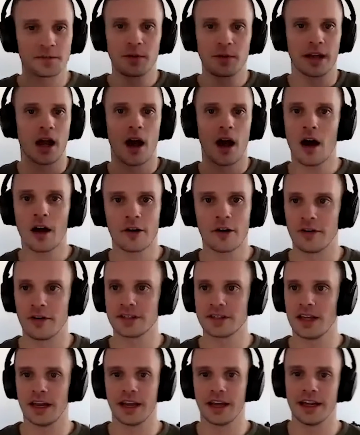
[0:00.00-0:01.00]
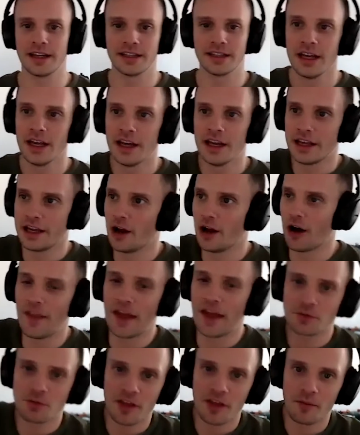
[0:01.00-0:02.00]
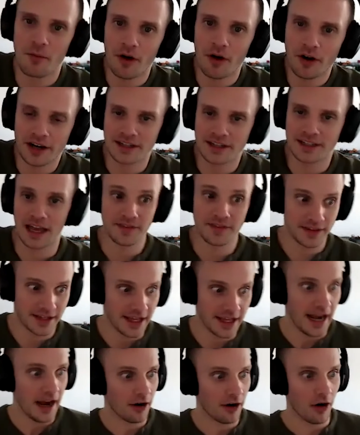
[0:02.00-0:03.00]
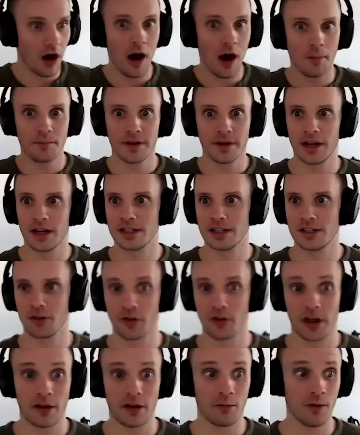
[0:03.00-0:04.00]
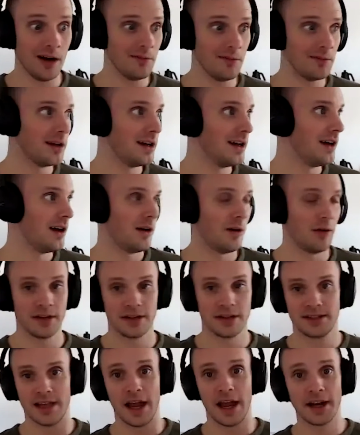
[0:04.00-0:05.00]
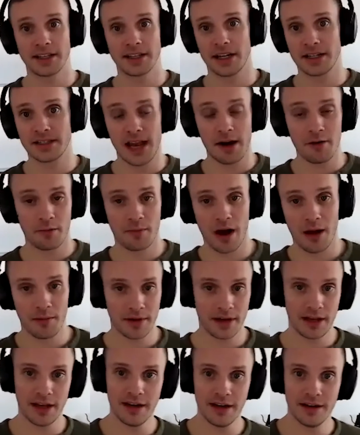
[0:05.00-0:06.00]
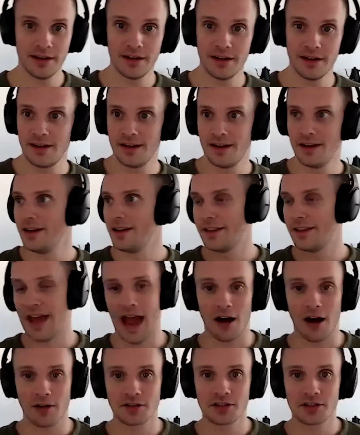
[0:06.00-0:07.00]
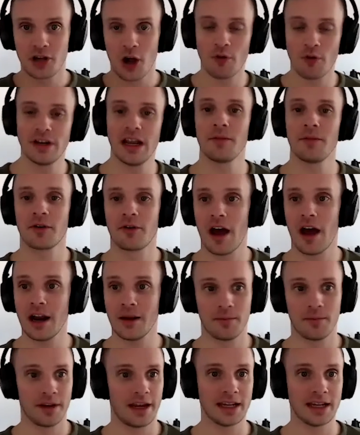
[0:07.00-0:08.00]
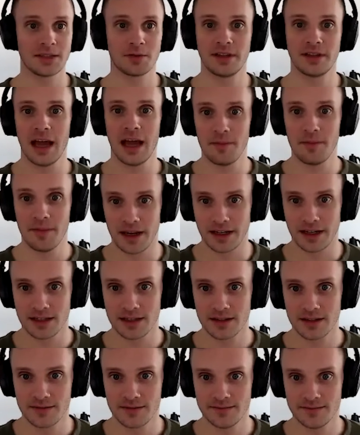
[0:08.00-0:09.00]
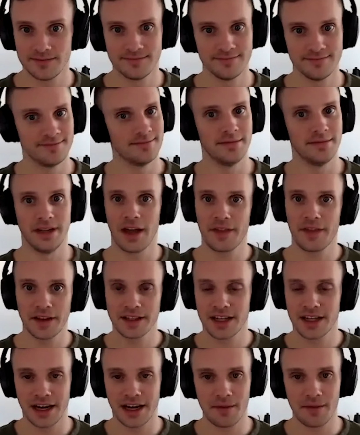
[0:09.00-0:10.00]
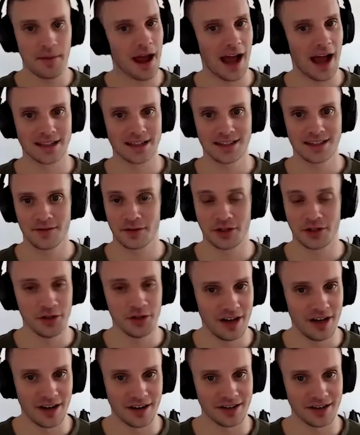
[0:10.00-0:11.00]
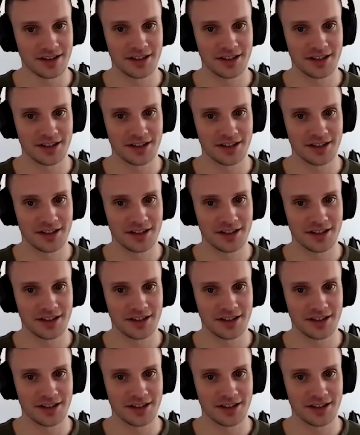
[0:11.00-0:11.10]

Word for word: just split no. Congress. Like it's you know, and that's why the markets at today are up because they're like, well, Senate's going to stay Republican. The House is going Democratic. But guess what that means? Nothing's going to get passed for two years.